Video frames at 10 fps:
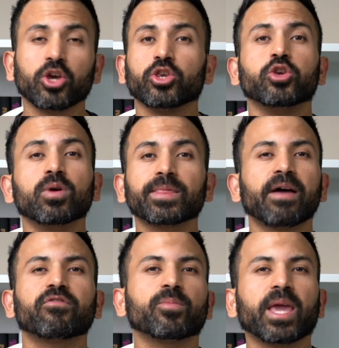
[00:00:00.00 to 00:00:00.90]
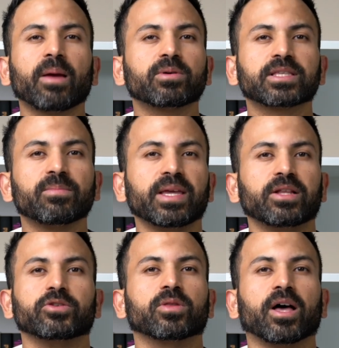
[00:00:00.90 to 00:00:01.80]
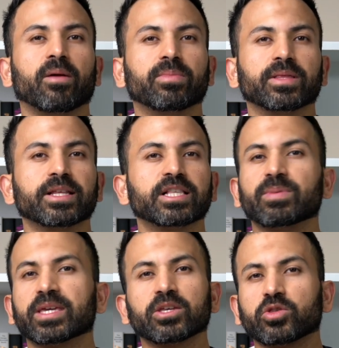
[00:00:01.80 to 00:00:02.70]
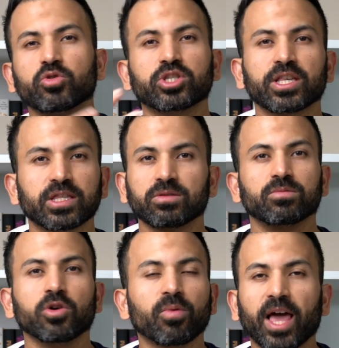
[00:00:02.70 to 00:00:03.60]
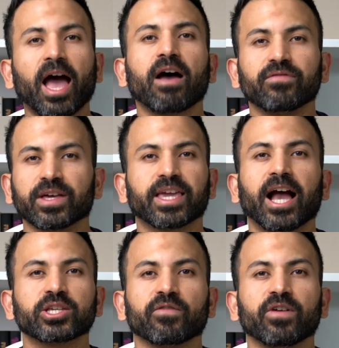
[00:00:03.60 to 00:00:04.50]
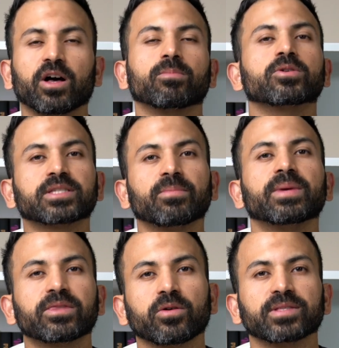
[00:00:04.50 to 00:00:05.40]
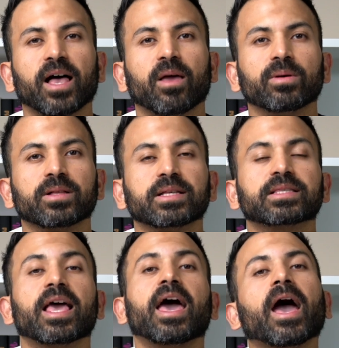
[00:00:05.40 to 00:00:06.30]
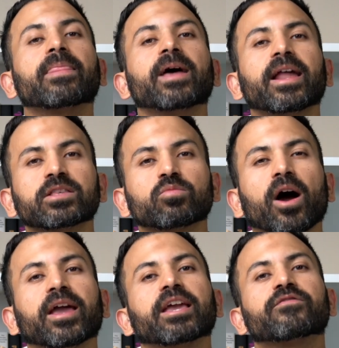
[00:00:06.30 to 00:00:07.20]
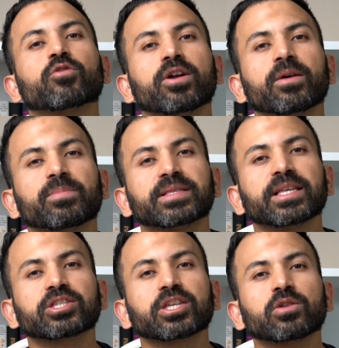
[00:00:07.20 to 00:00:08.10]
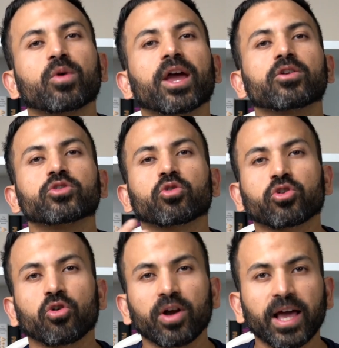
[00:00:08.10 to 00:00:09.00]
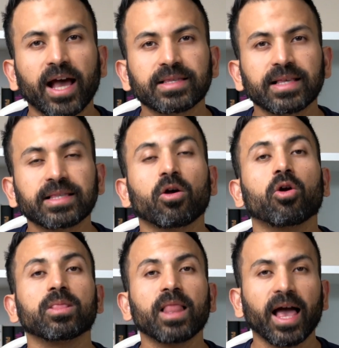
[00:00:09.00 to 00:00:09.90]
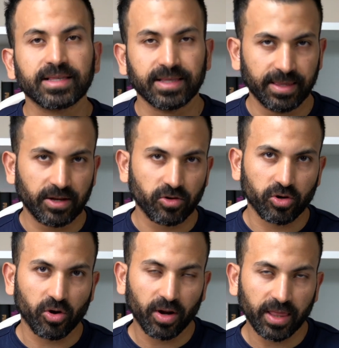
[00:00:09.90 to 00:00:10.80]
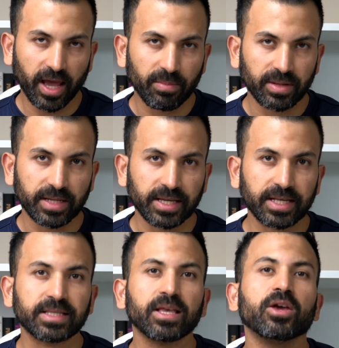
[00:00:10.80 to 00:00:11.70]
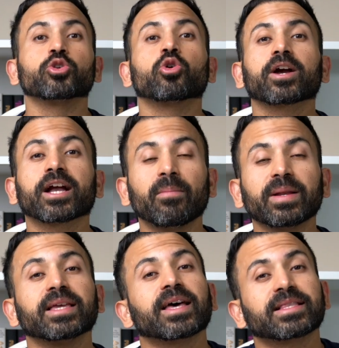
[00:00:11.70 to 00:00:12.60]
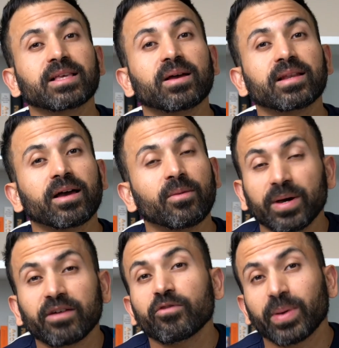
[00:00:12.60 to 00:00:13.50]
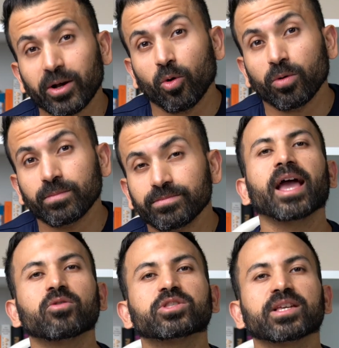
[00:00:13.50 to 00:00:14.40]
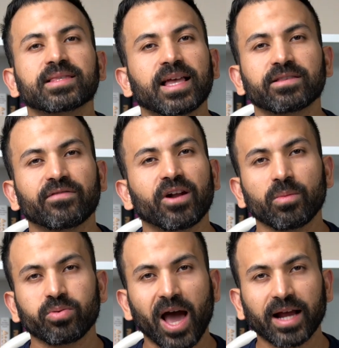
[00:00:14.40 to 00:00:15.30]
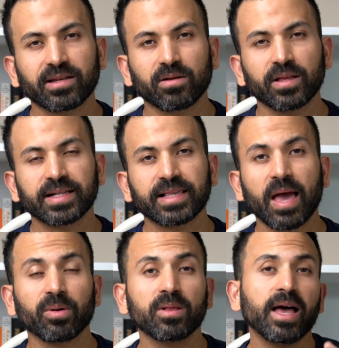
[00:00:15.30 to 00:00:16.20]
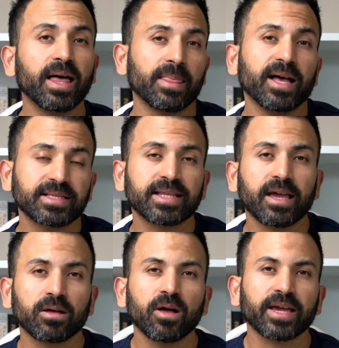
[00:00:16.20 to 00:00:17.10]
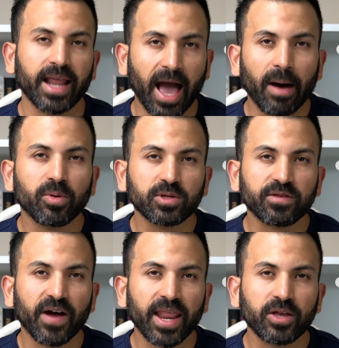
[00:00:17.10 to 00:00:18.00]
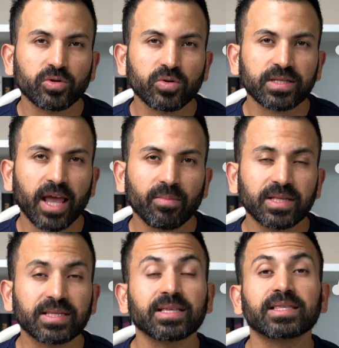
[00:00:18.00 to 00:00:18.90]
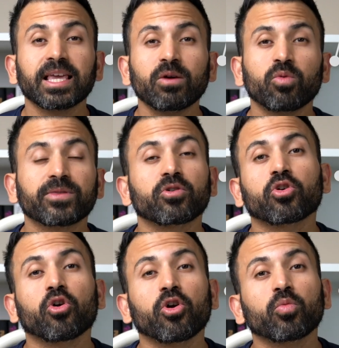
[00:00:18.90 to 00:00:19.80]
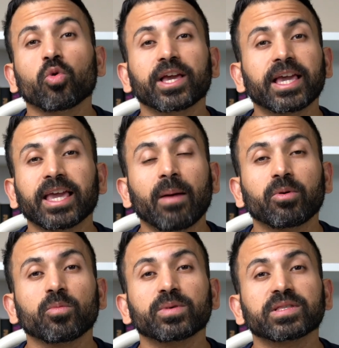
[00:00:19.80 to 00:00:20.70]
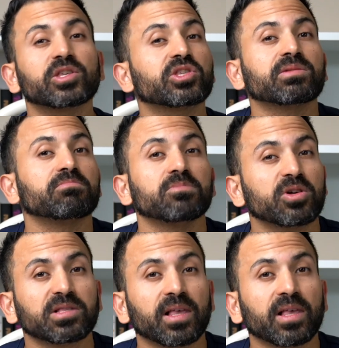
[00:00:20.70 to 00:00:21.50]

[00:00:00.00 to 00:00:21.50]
you will never be able to meet your liabilities because you just don't have the cash available to meet those liabilities. And that is why, if you're in a position where your current assets are less than your current liabilities, you're a company that's in a bit of a pickle. Now, just as a very practical example, let's take a look at Apple's financial statements to see what their current working capital position looks